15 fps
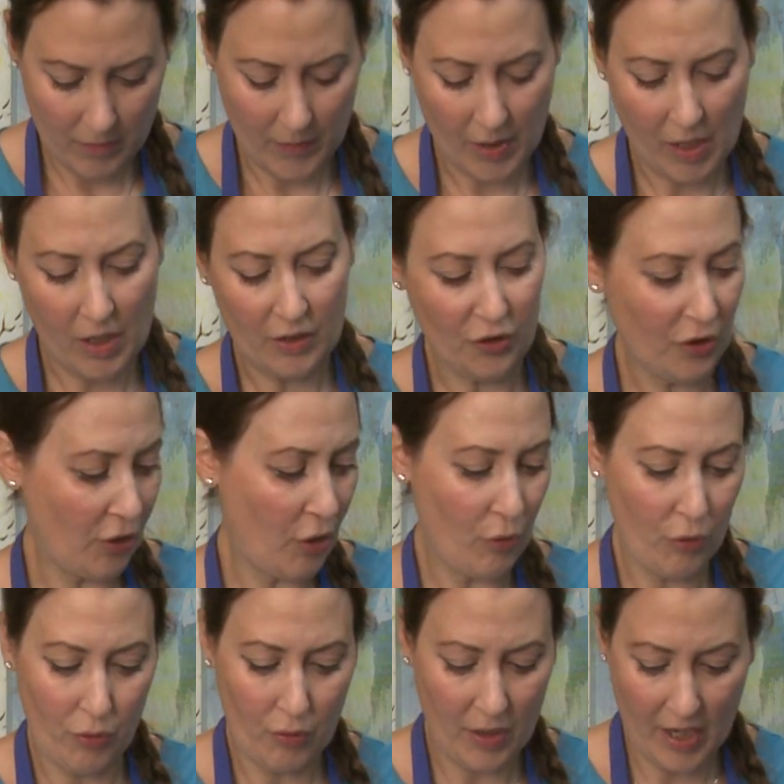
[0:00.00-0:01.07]
I'll actually go
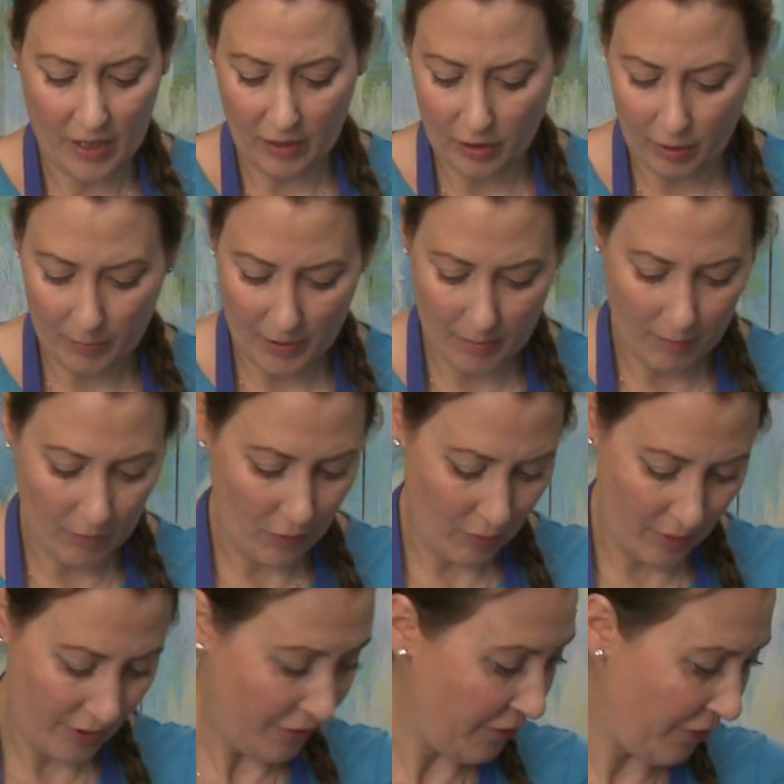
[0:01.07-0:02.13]
through that a little bit
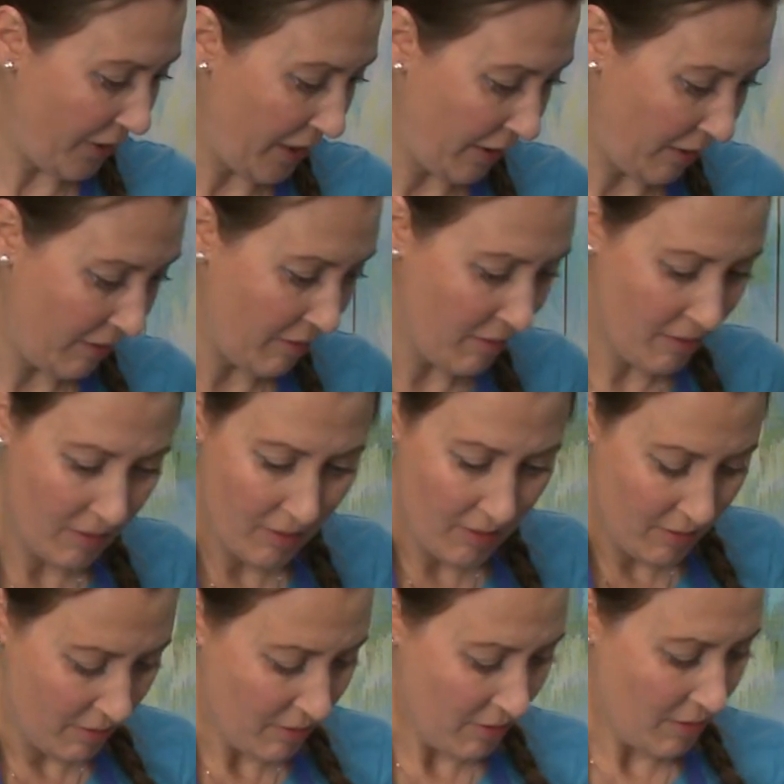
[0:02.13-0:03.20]
more in a second.
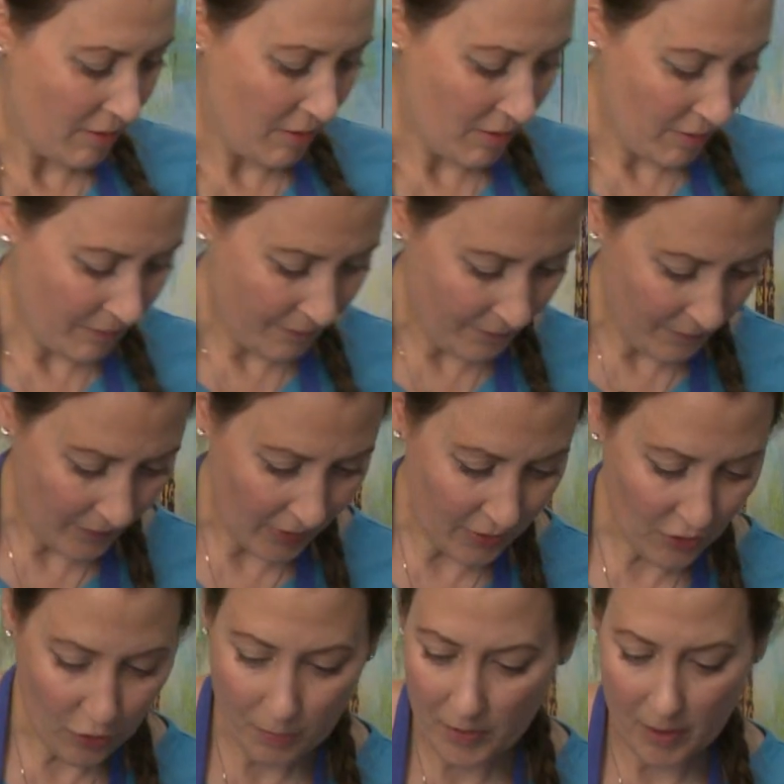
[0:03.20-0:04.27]

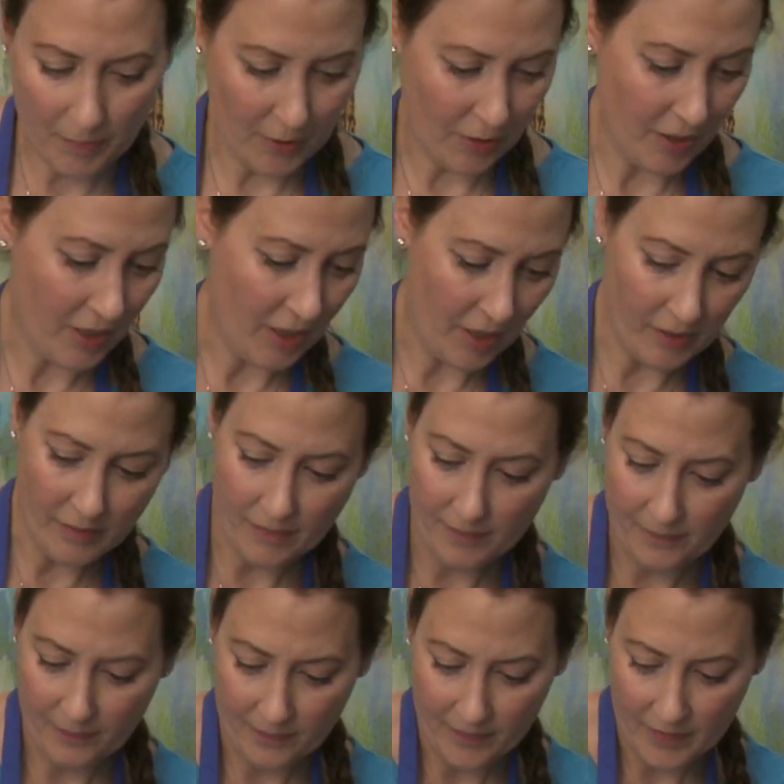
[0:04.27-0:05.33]
Let's open up our kit,
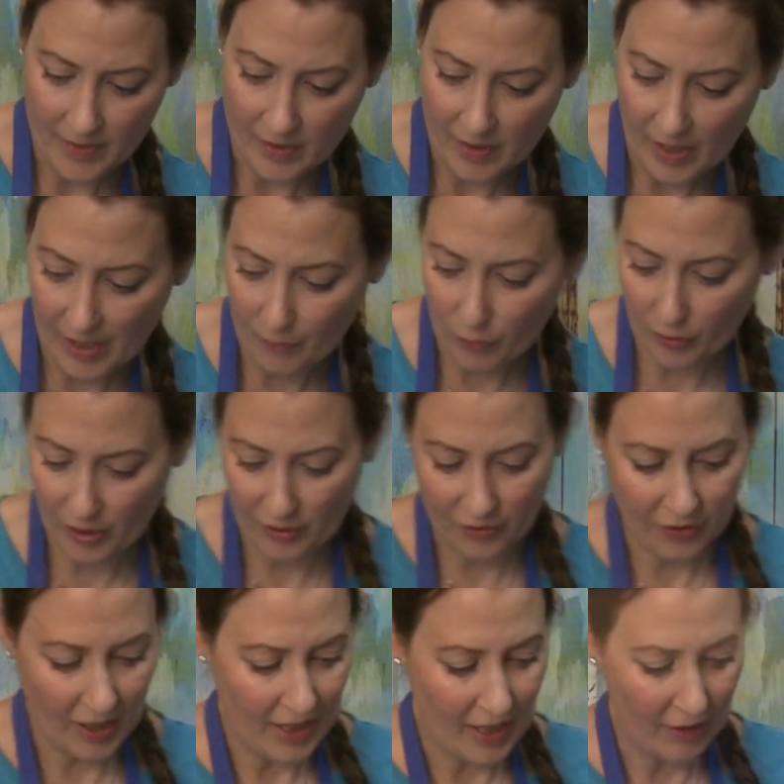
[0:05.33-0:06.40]
and we're going to
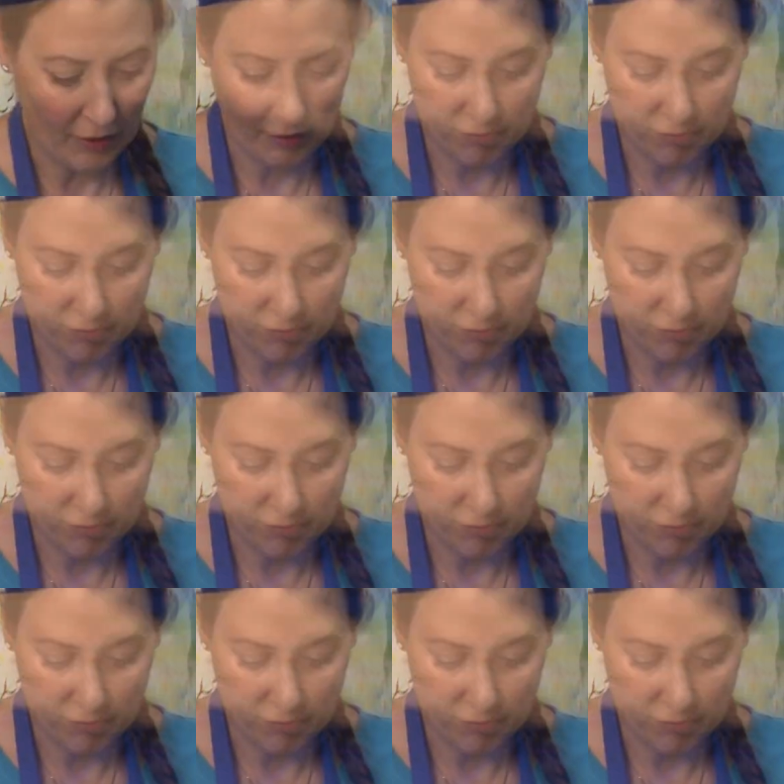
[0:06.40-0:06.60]
set out our